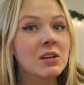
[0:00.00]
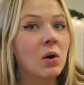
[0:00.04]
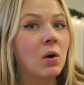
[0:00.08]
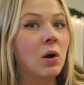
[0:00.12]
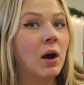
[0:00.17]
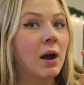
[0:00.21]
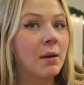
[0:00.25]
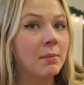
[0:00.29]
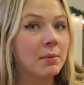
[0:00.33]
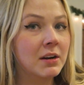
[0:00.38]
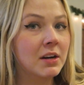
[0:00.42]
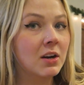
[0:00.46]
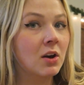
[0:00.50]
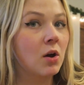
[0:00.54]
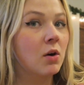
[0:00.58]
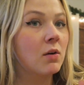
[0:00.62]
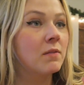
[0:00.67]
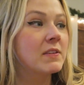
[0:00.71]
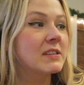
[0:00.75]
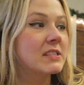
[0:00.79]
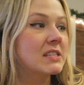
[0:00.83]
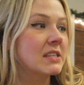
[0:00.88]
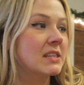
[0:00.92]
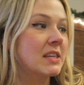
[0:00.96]
So I'm gonna go
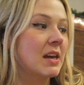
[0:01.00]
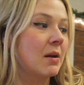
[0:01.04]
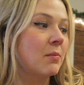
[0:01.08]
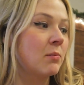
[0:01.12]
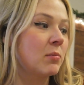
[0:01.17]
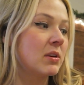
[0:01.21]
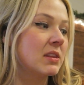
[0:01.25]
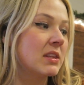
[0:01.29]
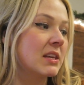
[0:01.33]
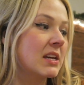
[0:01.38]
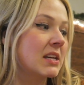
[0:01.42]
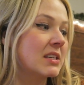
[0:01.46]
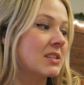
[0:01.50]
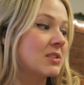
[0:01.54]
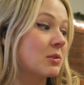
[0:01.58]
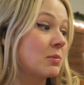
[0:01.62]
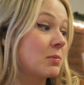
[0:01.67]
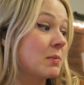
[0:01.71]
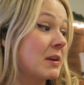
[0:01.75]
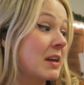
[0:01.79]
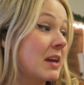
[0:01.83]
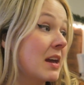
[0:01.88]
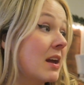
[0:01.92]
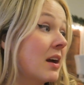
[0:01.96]
visit them, bring the kids
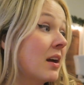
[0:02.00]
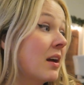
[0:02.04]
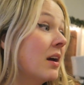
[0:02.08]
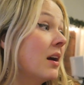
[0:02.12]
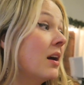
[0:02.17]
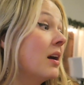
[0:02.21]
with me.